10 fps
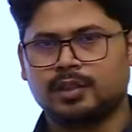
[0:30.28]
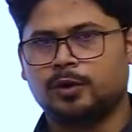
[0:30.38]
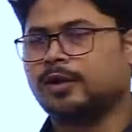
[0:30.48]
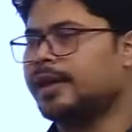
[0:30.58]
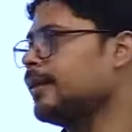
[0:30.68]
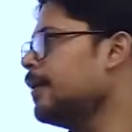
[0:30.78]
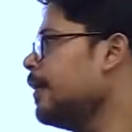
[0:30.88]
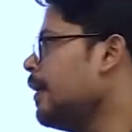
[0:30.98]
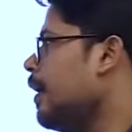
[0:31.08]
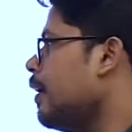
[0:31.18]
Okay,
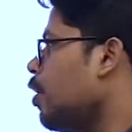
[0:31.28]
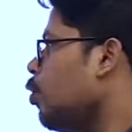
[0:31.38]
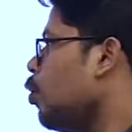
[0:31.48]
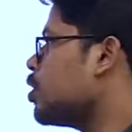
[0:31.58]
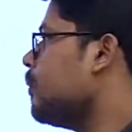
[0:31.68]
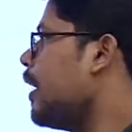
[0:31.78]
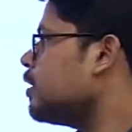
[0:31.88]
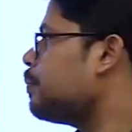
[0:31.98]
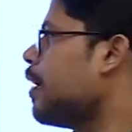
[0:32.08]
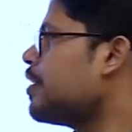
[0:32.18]
now Lok Sabha has
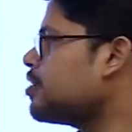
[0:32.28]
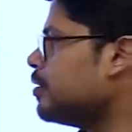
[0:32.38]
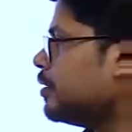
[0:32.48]
passed